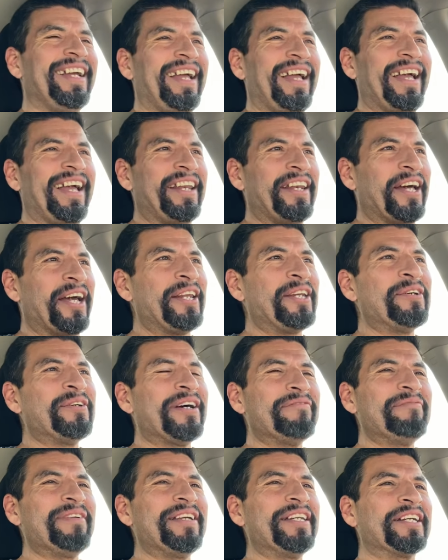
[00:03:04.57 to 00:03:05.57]
and I know
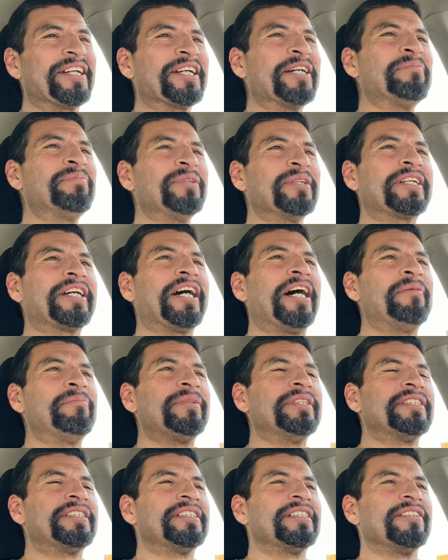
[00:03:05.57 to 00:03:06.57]
I've made a couple of
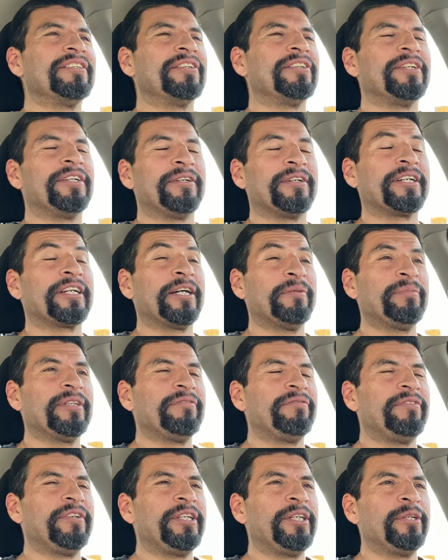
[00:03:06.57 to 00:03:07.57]
comments or a
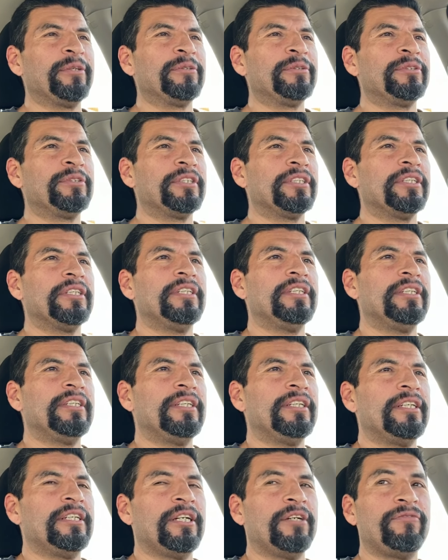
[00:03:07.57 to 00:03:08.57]
couple of videos,
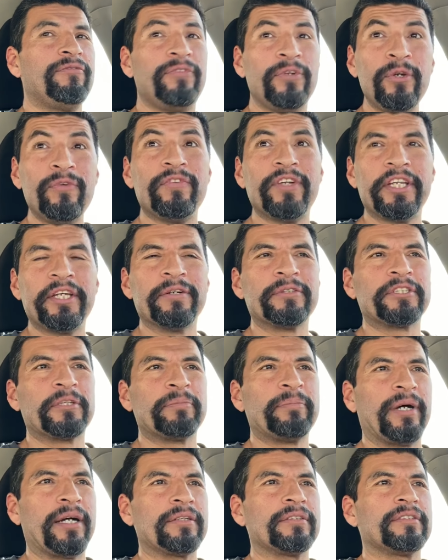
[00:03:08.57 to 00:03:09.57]
a few videos
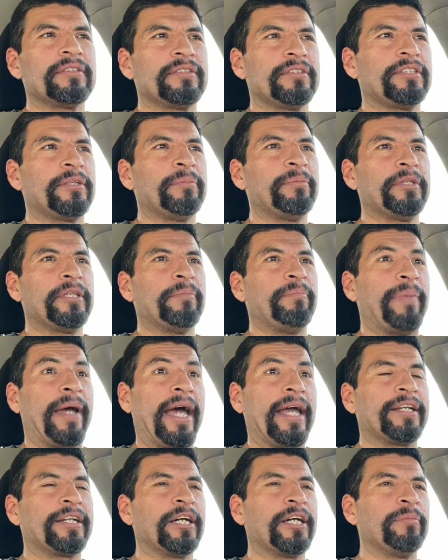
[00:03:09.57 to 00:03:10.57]
about some of the
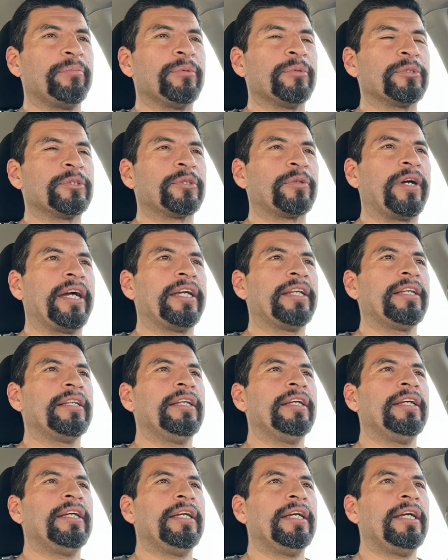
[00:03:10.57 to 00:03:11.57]
bad couples, right?
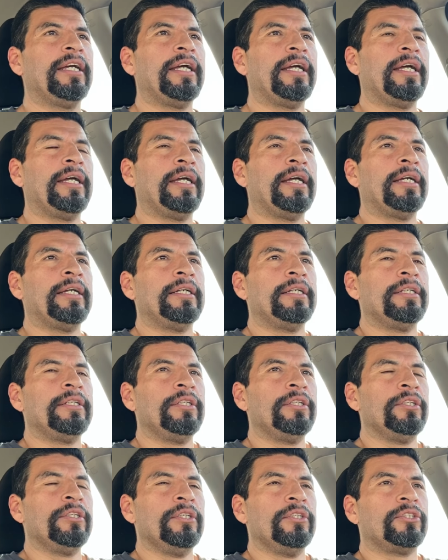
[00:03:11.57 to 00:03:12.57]

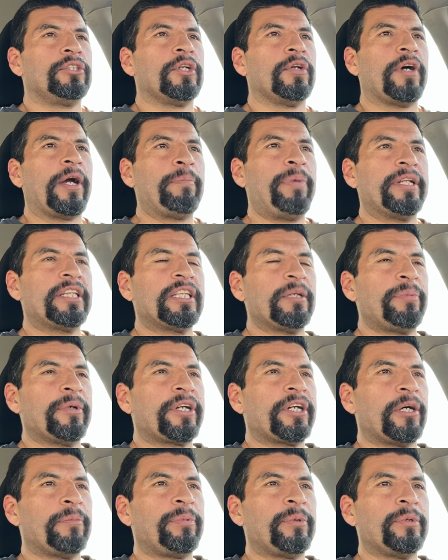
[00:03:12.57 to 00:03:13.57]
So I picked up a
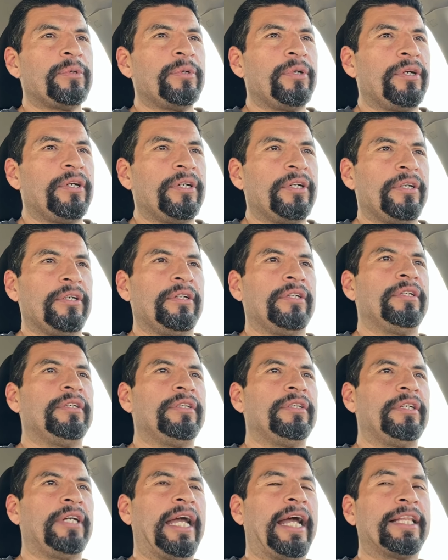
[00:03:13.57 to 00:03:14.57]
couple
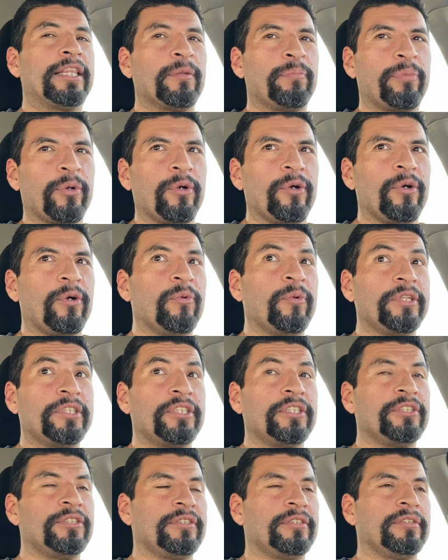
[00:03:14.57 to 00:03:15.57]
at the Pearl,
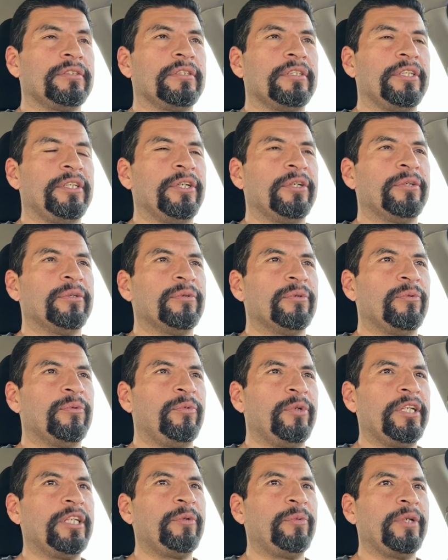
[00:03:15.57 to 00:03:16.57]
which is,
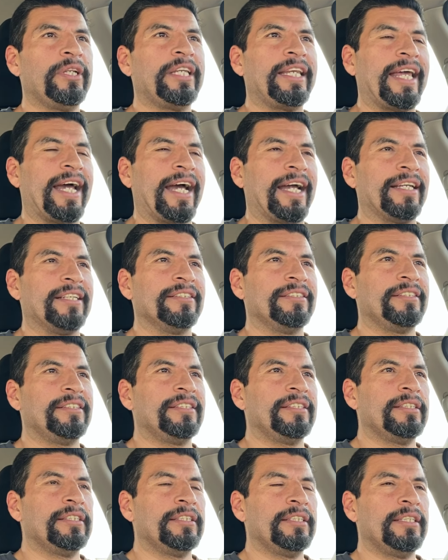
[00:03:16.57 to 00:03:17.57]
really, really
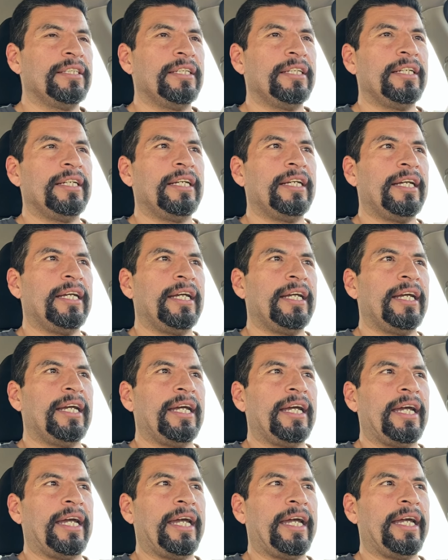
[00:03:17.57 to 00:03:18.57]
nice.
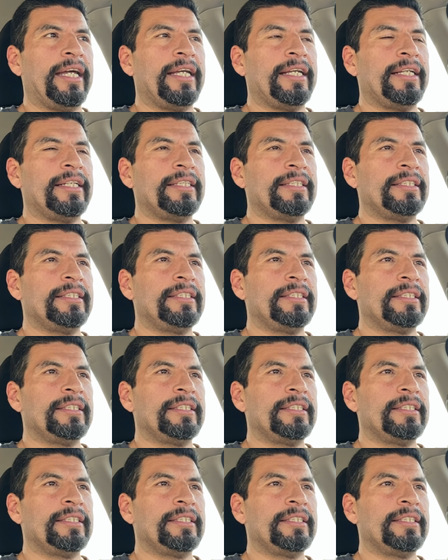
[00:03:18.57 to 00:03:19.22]
And